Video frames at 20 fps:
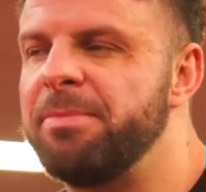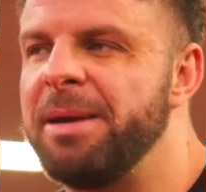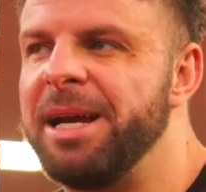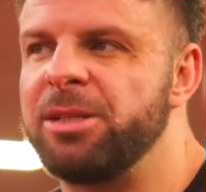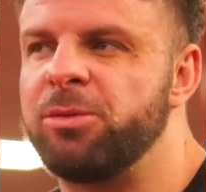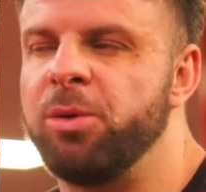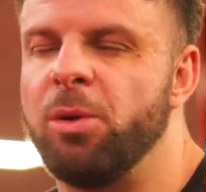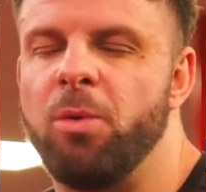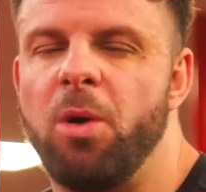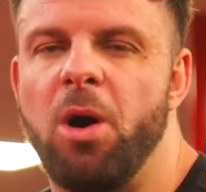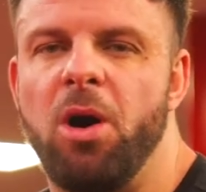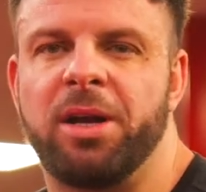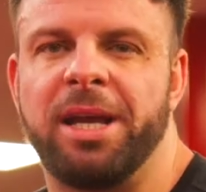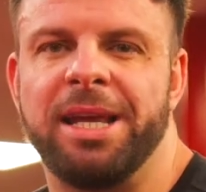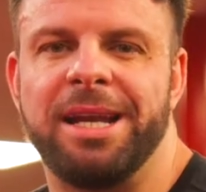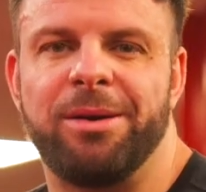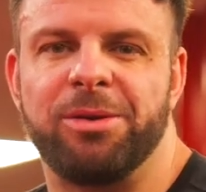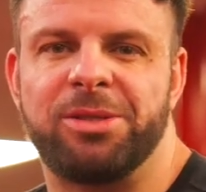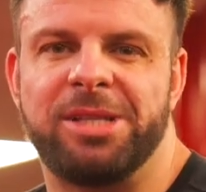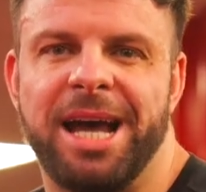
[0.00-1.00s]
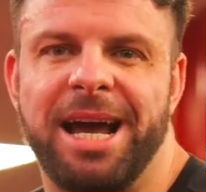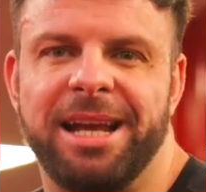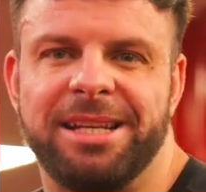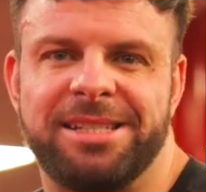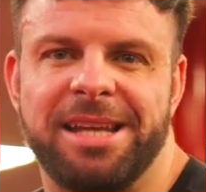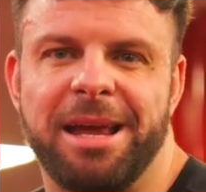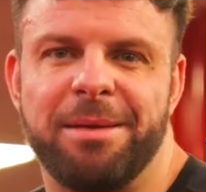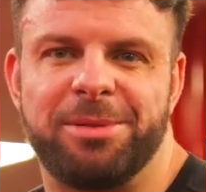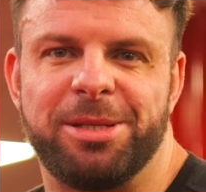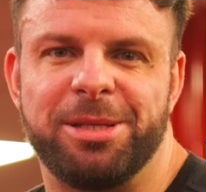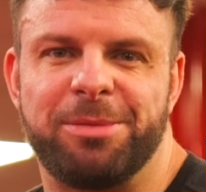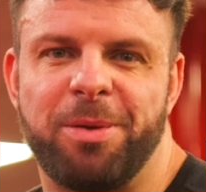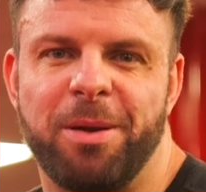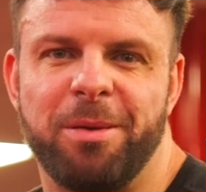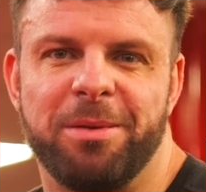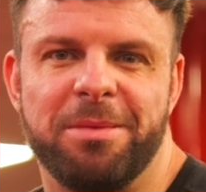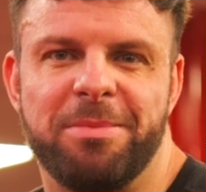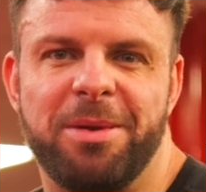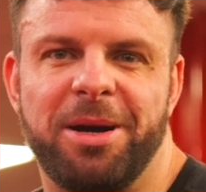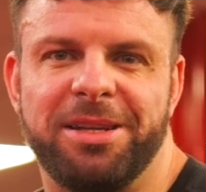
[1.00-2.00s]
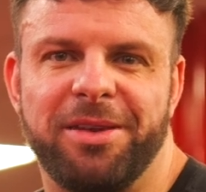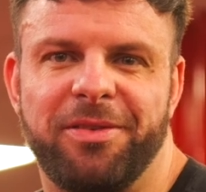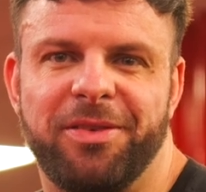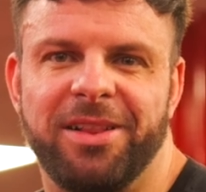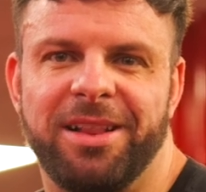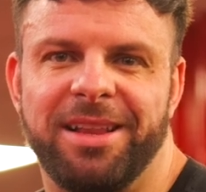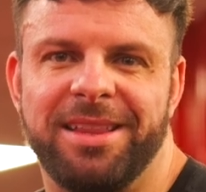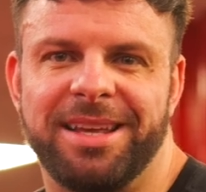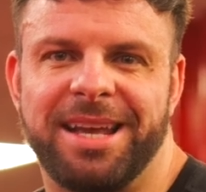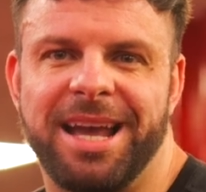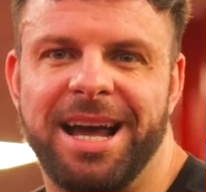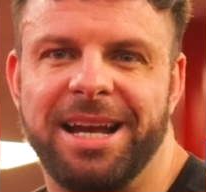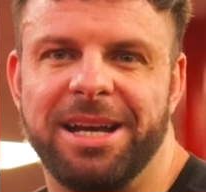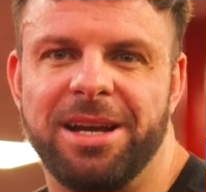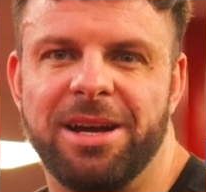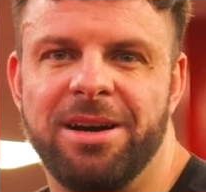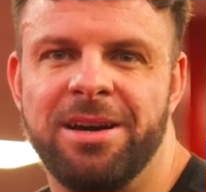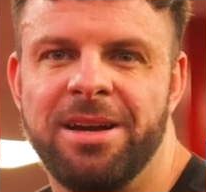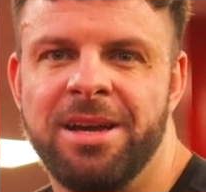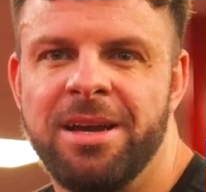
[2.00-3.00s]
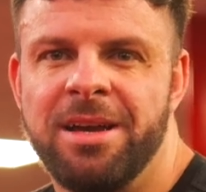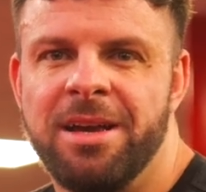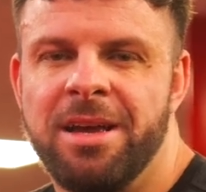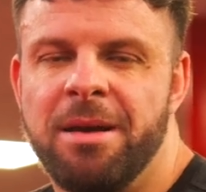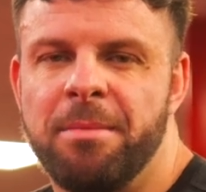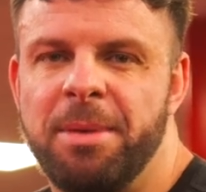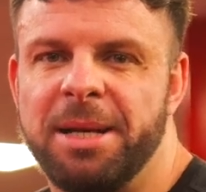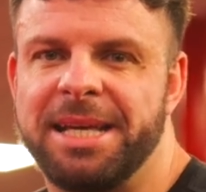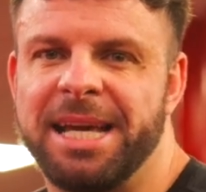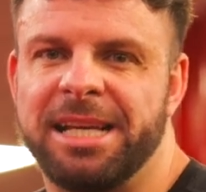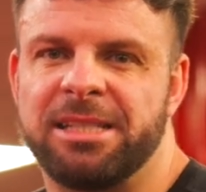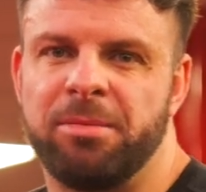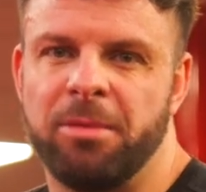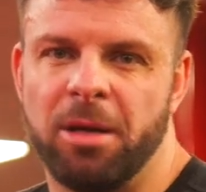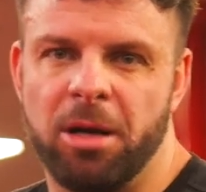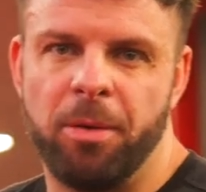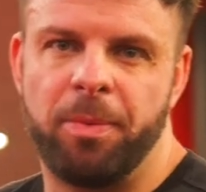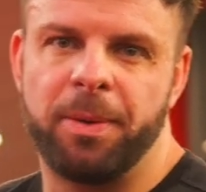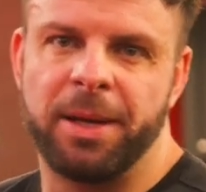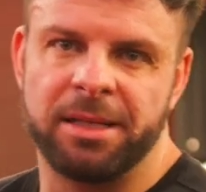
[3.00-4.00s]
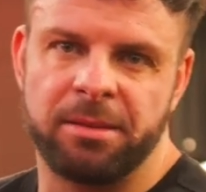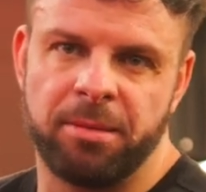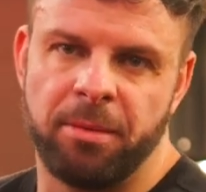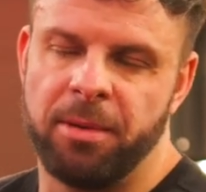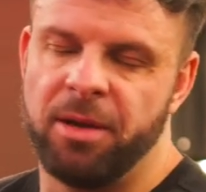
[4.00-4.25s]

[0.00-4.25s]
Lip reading: my actual walking outside steps is probably more difficult than the cardio. But it gets me up, gets me